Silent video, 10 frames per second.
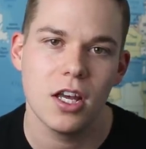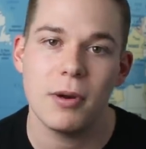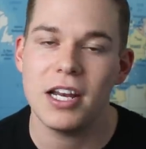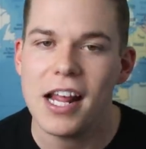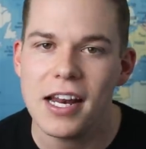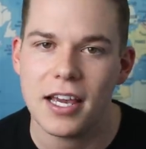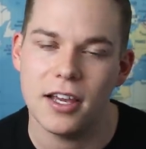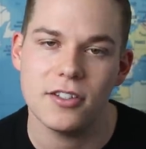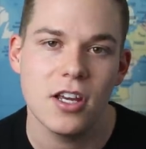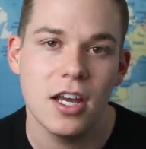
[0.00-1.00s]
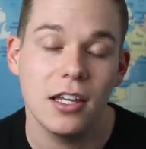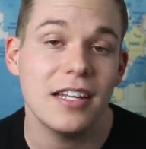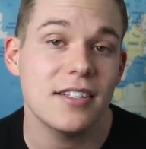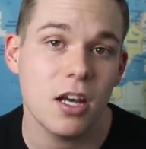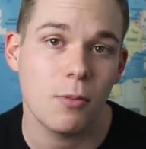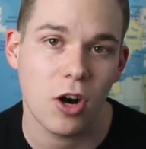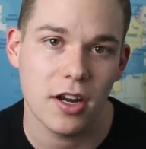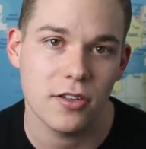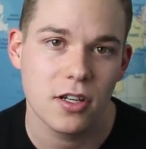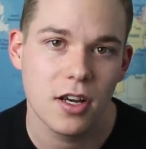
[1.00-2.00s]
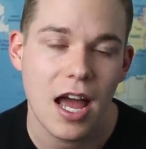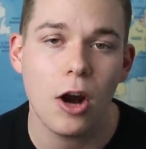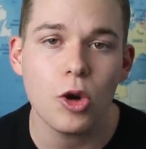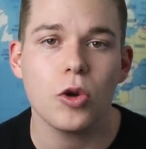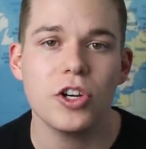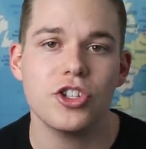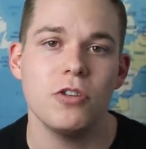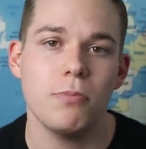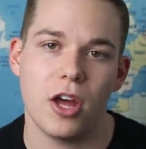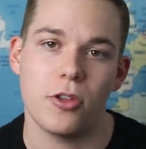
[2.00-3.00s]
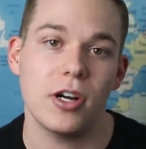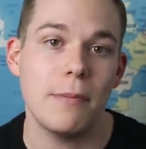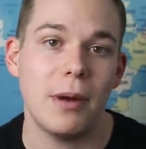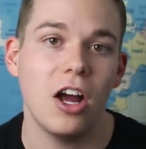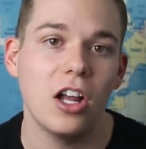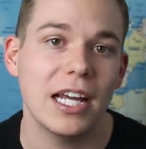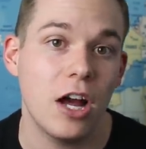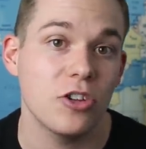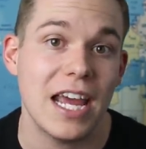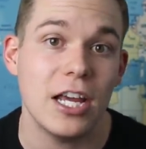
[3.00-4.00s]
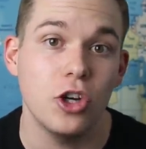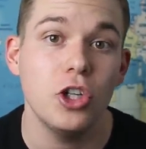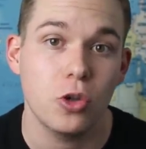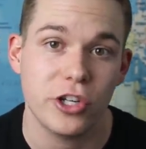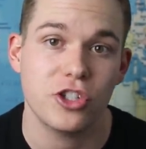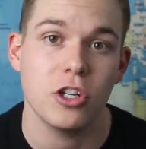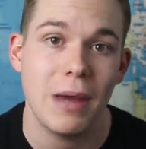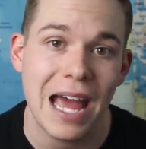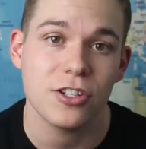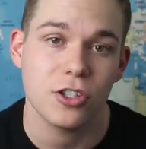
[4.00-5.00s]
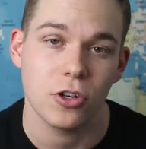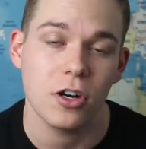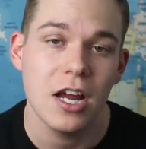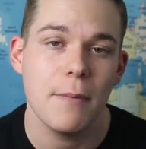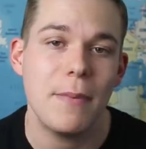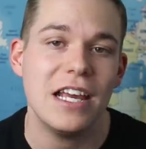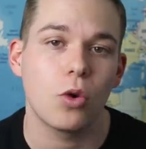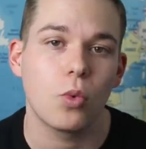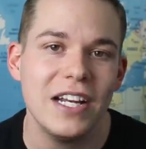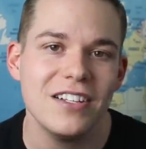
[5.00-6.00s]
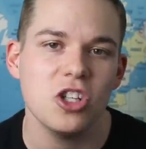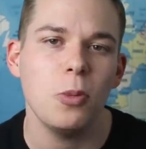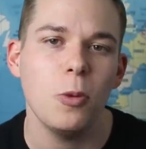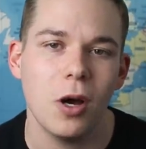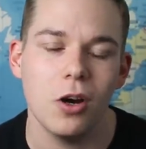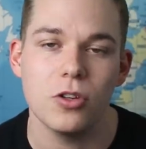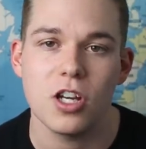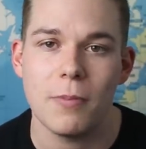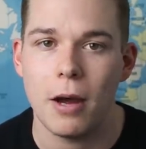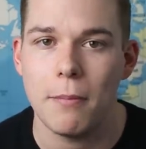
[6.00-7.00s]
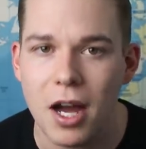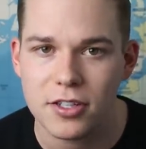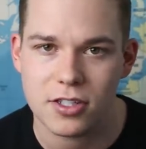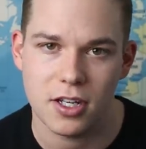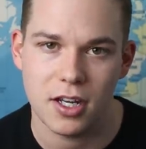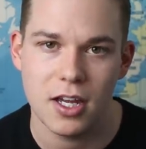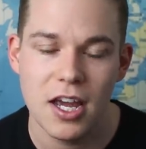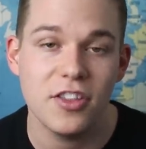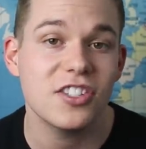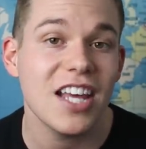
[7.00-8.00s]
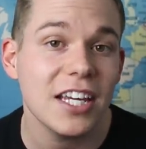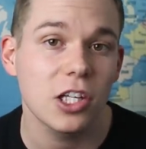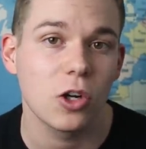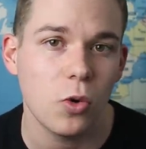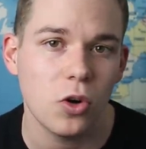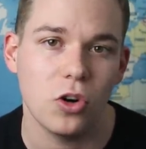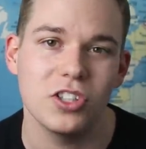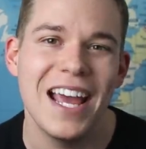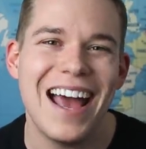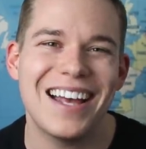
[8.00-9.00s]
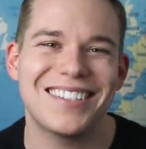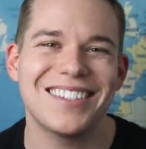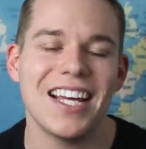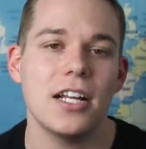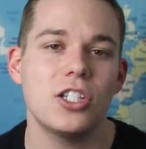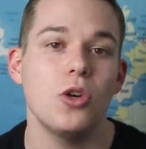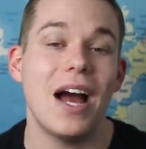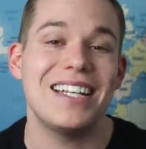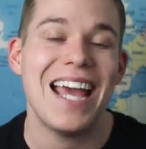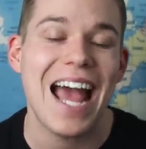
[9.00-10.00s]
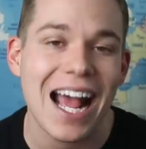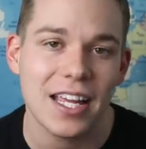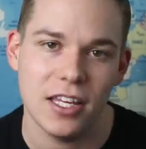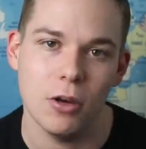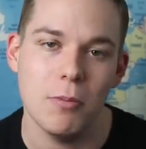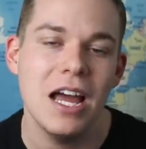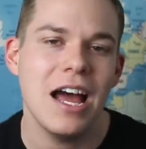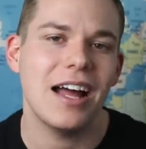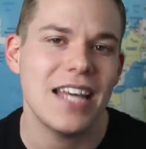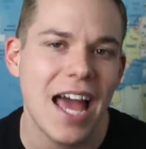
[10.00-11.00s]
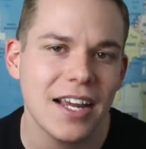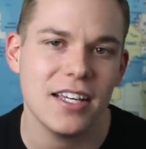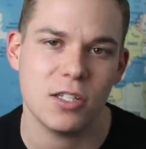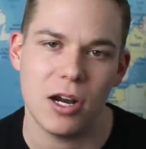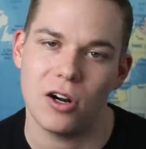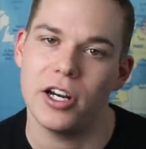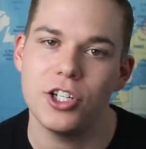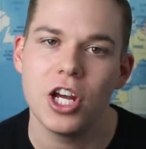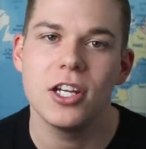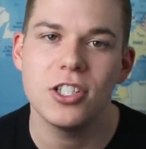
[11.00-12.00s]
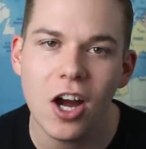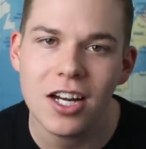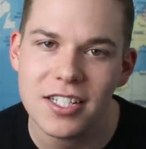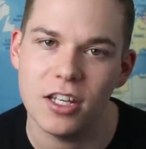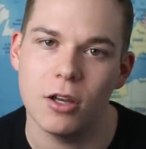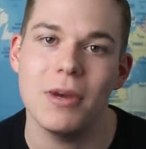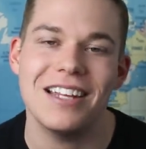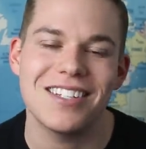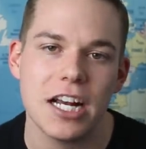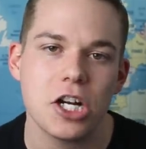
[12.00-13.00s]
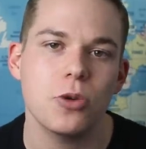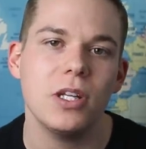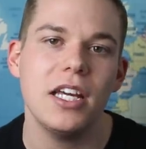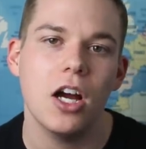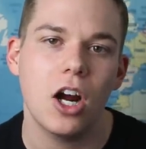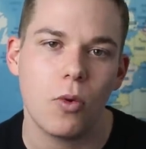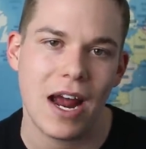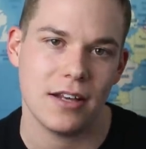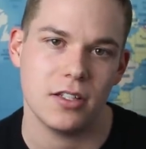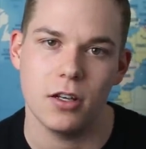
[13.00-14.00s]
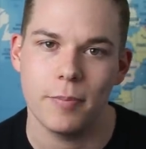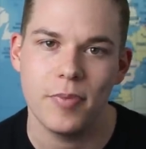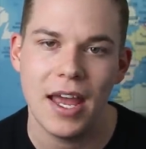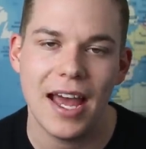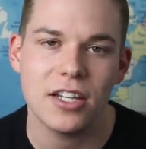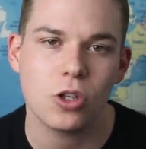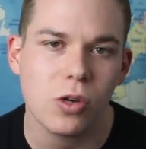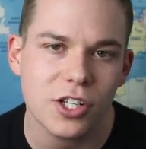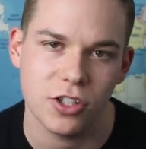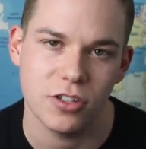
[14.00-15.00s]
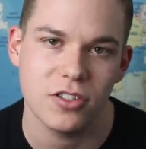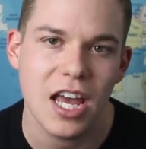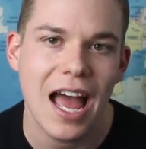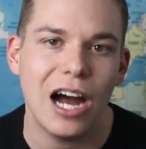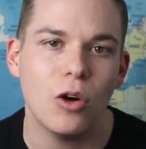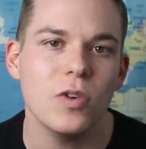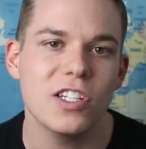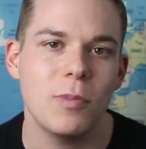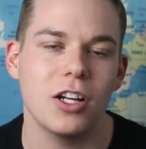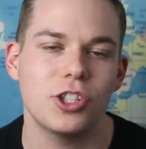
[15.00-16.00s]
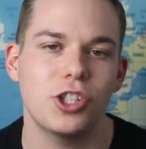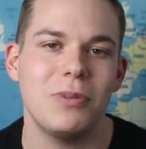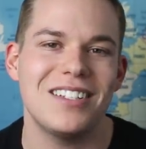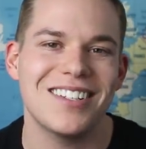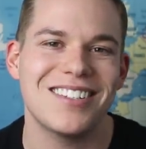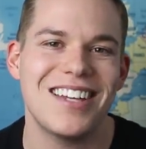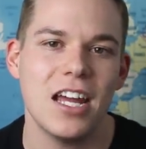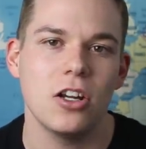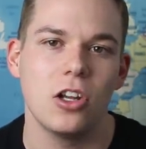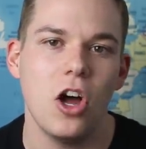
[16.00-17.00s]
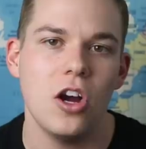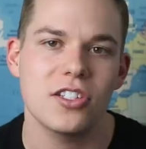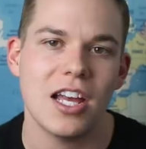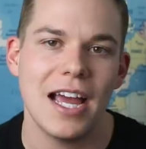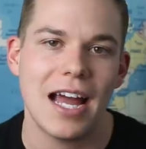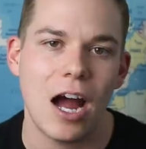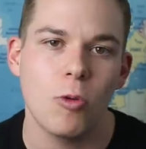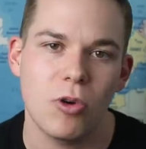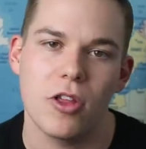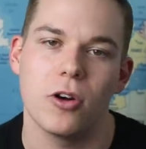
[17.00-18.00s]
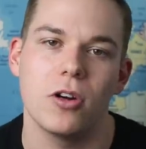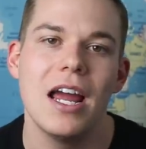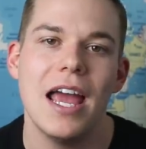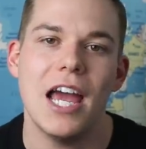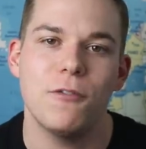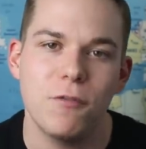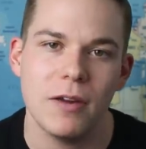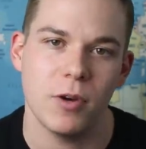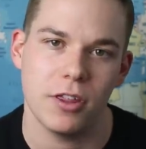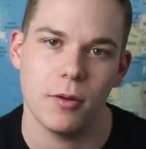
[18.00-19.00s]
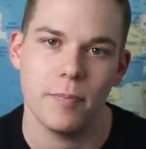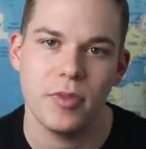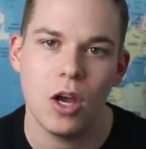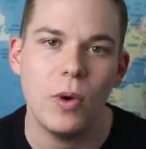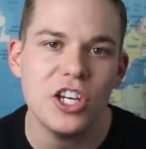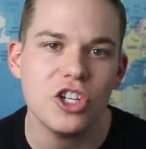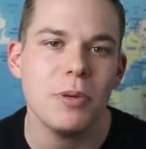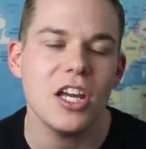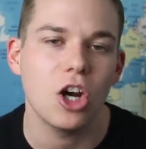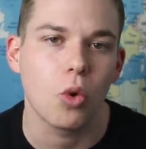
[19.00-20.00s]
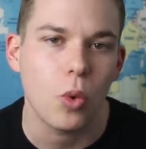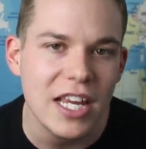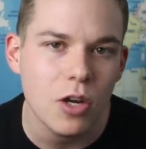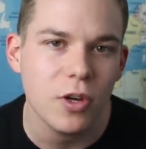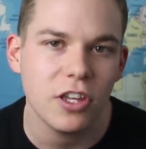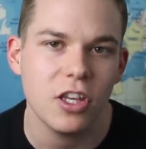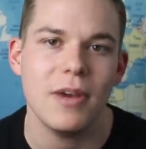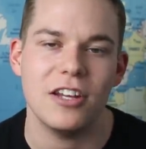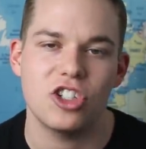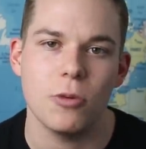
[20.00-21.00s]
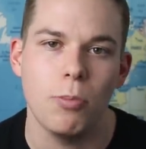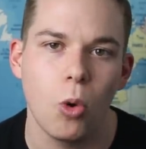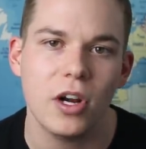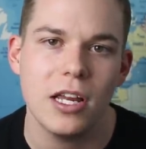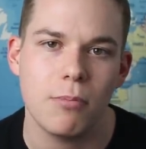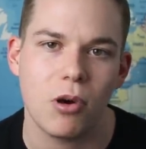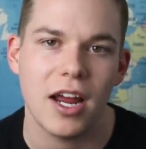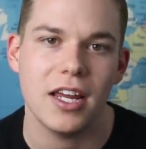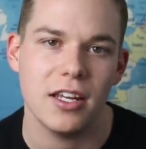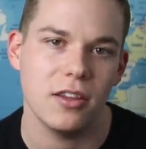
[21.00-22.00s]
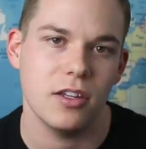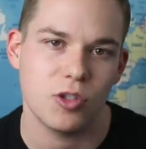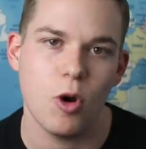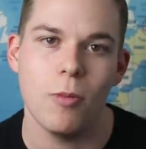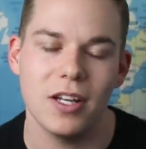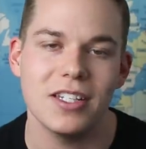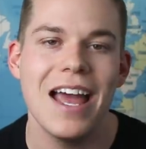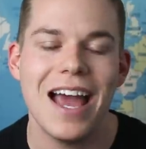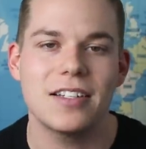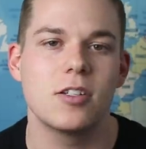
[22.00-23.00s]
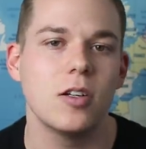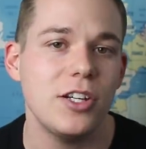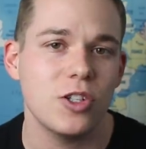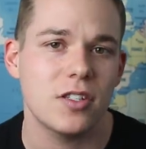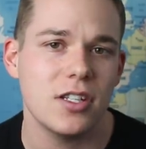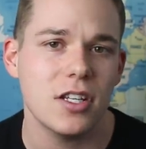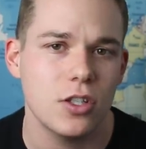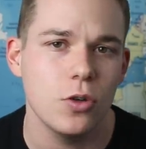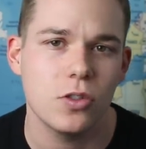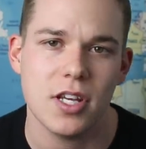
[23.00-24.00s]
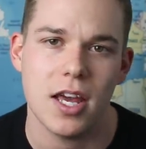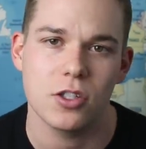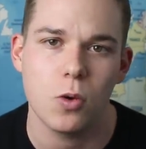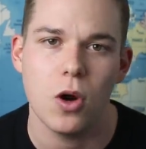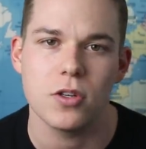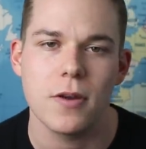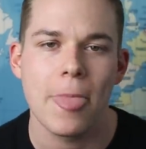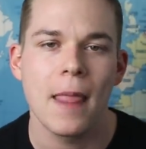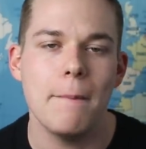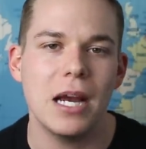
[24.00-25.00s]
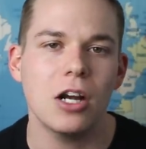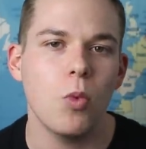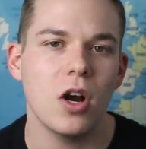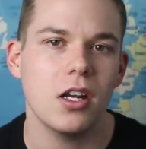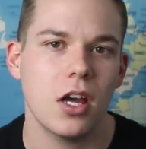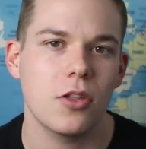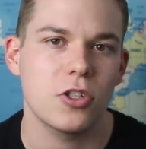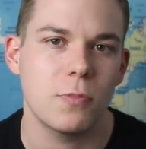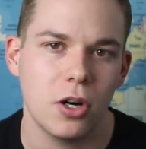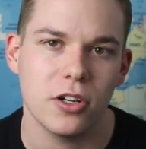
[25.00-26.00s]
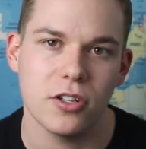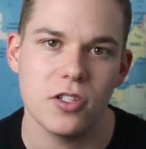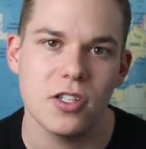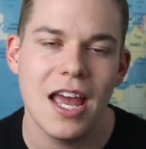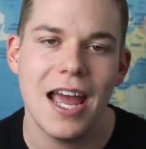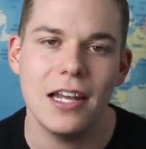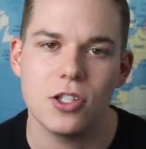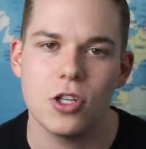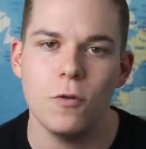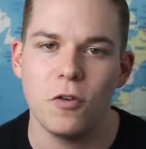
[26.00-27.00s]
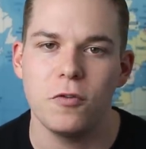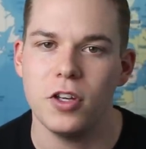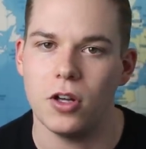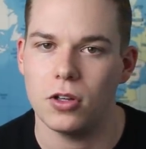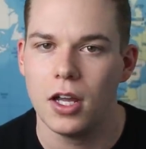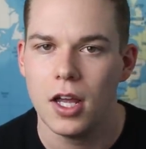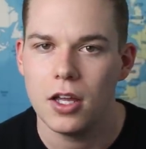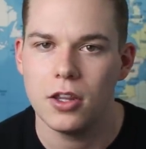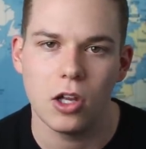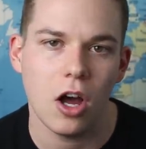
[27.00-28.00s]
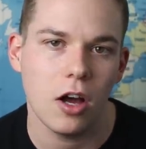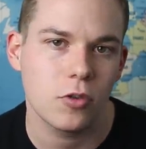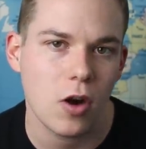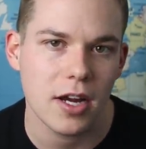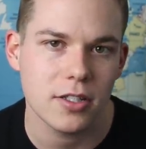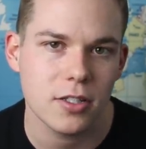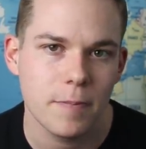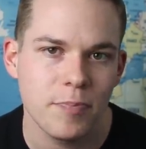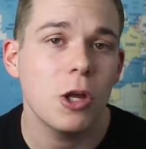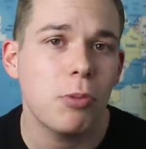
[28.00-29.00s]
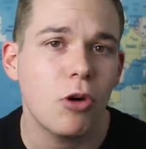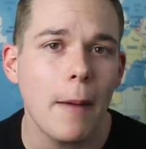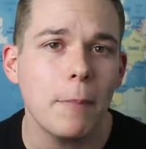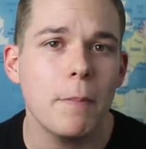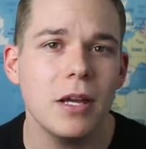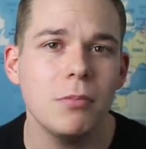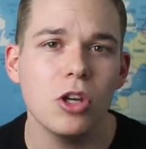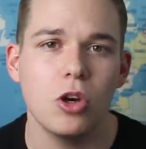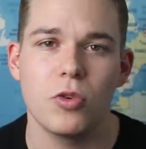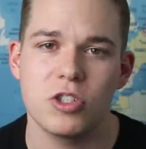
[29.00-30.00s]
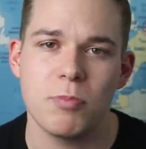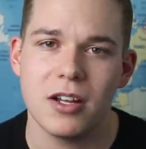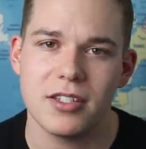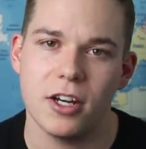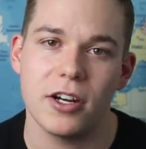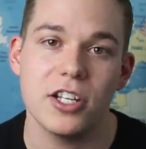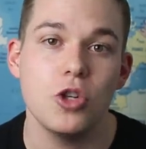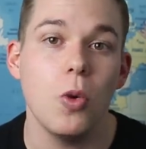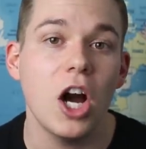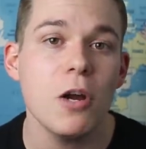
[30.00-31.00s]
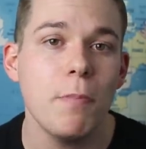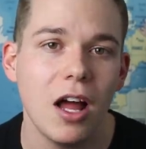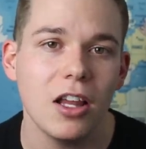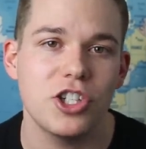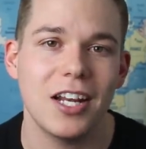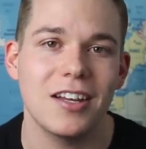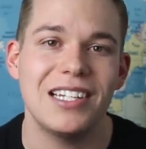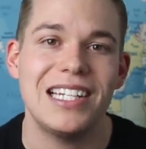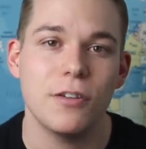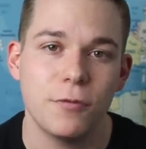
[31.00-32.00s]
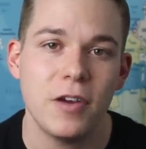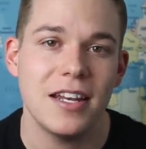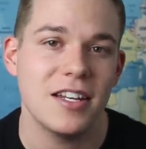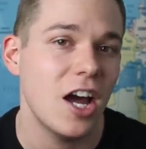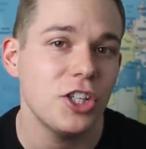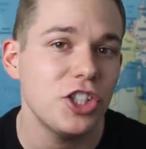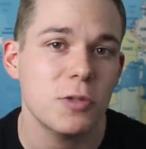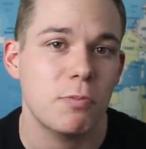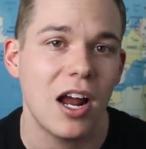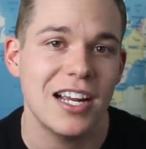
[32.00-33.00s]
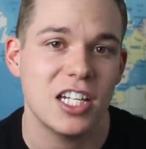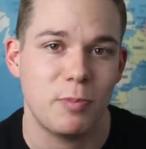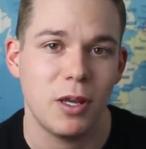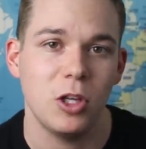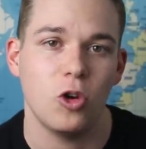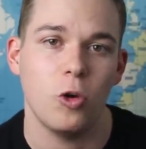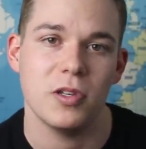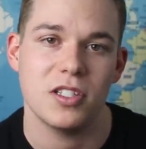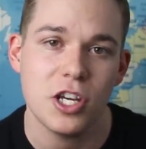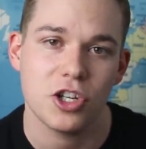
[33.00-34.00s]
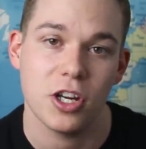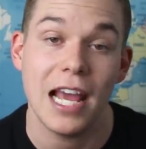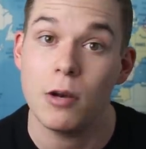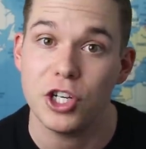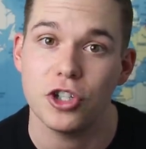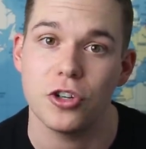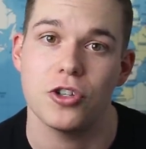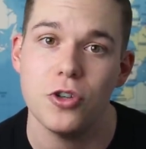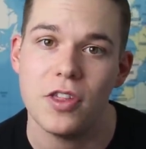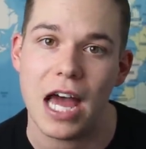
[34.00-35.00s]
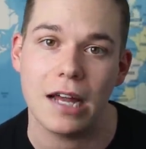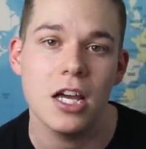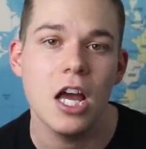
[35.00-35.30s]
But in any case, let's summarize. Our Christian brother, and by all accounts a good Christian pastor, made a reasonable post about modesty. The secular world has decided to attack him, attack his marriage, taunt him, and sexually harass him. As Christians, our response should be to stand alongside our brother and fight with him we should be agreeing with him and supporting Brian in this moment. As Galatians 6:2 says, quote, Bear one another's burdens and so fulfill the law of Christ. The proper biblical response here is to unapologetically defend not just Brian's biblical position, and we should do that,